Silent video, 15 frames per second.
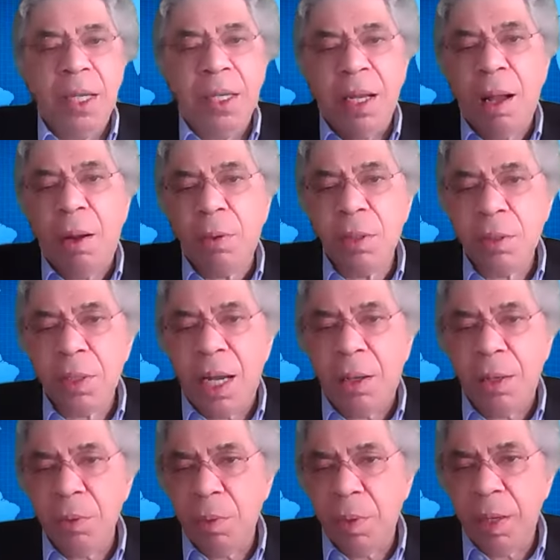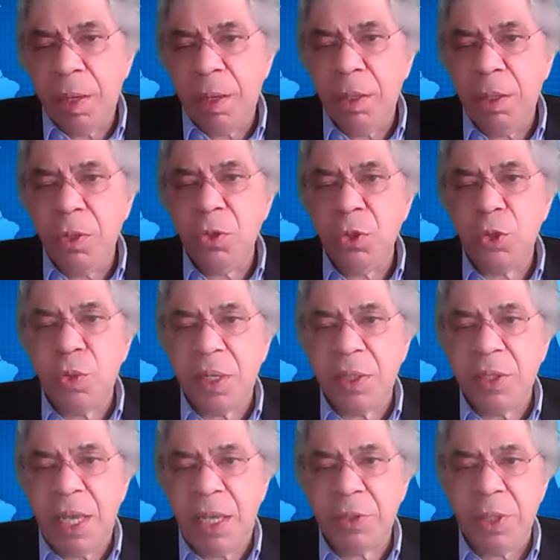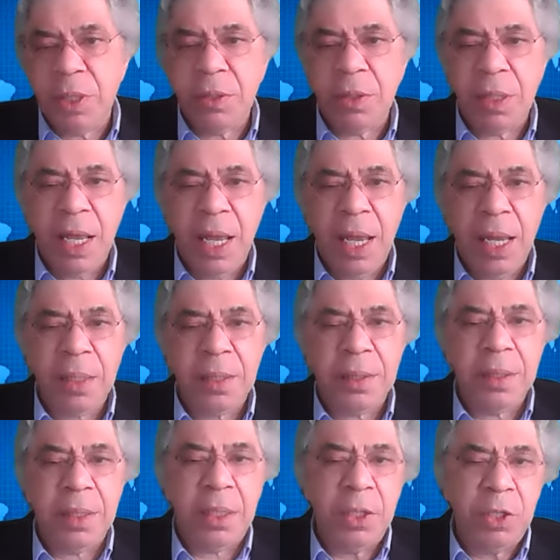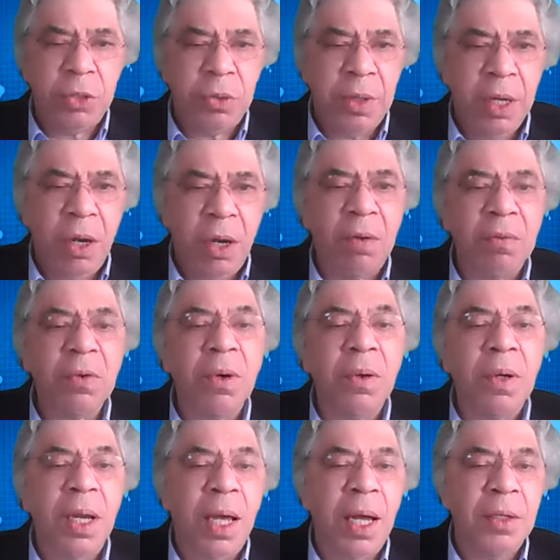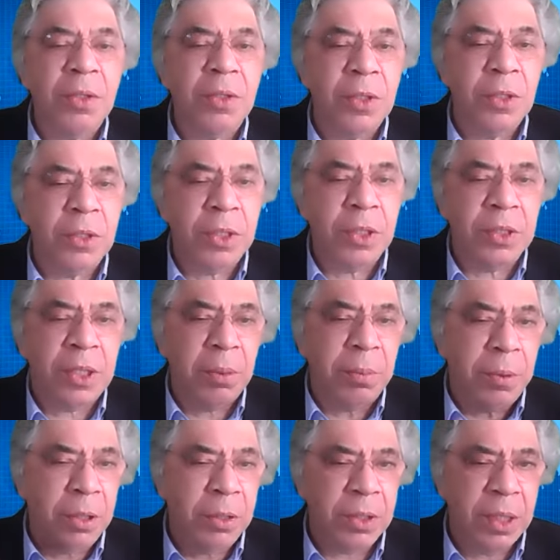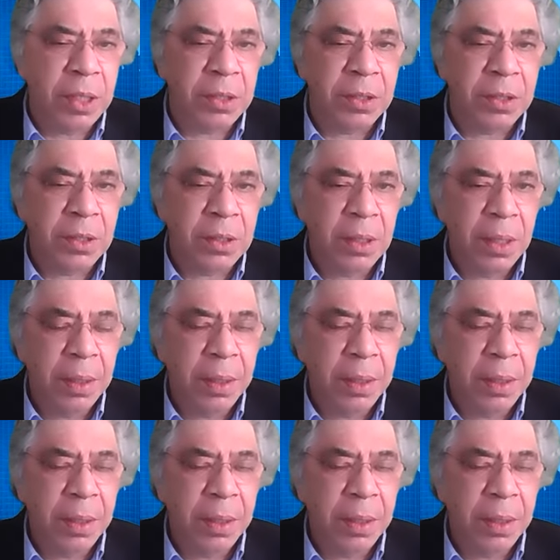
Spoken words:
and hardware used to access the internet, the history of online searches and purchase.